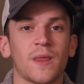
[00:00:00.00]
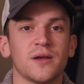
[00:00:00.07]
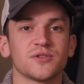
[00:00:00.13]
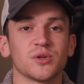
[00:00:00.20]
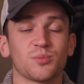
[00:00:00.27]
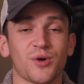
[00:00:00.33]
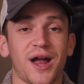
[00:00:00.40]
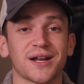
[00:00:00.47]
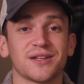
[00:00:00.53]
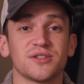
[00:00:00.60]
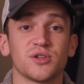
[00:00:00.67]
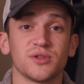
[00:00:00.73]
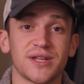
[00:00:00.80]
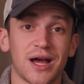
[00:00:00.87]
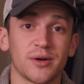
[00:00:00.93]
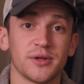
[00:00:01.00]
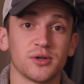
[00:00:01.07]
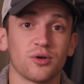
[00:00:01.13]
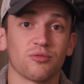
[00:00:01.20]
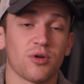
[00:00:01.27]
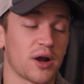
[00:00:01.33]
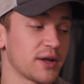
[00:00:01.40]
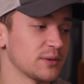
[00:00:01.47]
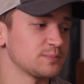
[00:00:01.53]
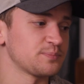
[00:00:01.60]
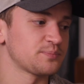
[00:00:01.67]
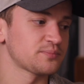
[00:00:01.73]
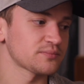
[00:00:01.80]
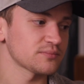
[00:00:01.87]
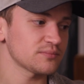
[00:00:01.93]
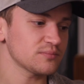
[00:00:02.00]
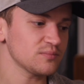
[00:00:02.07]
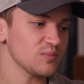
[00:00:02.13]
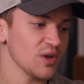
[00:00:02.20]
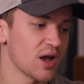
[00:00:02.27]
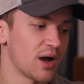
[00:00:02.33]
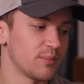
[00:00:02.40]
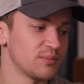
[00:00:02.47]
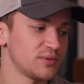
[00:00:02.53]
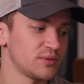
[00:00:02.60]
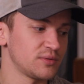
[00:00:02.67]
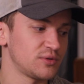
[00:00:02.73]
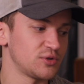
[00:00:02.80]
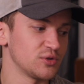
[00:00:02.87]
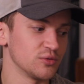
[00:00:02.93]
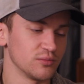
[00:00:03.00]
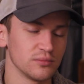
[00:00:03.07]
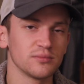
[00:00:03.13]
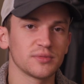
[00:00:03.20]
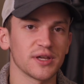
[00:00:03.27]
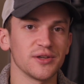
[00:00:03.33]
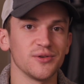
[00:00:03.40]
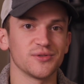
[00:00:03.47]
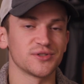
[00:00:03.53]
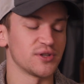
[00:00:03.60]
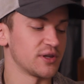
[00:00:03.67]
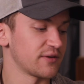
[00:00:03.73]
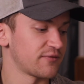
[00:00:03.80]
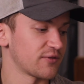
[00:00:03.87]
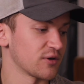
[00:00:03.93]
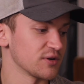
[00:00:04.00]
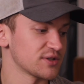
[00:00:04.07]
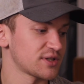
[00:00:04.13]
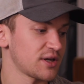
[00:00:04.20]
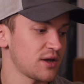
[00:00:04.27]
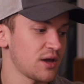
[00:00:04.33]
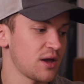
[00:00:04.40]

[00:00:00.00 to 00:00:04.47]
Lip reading: So practice your downhill running to get used to the first